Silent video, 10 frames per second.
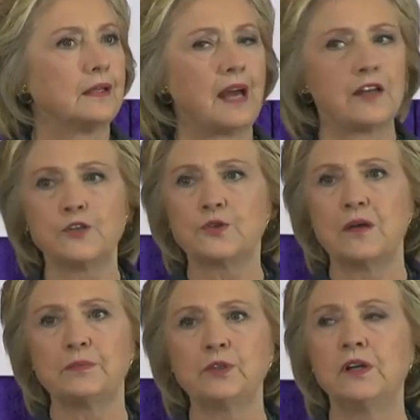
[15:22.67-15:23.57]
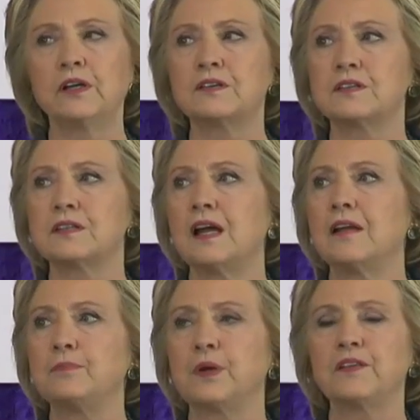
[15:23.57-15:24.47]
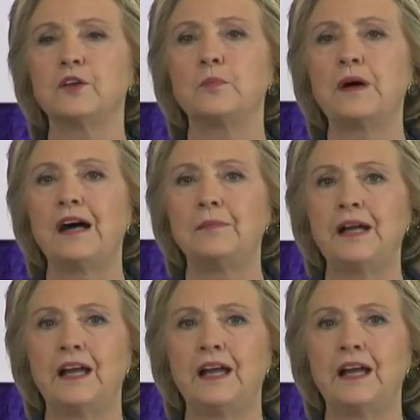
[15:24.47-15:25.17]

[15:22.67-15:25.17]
Donald Trump looks at President Obama